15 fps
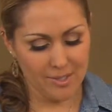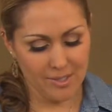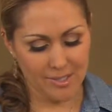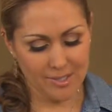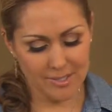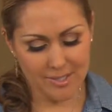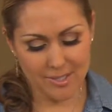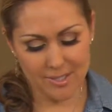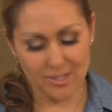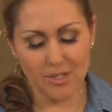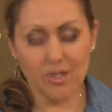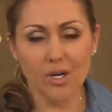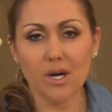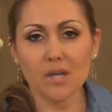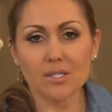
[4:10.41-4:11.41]
and I said,
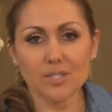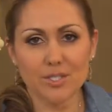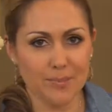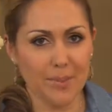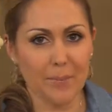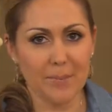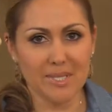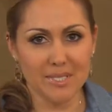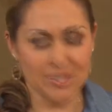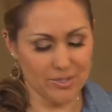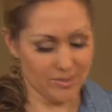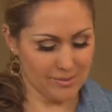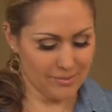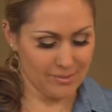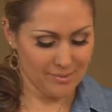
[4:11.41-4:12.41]
oh, I'll use my mincer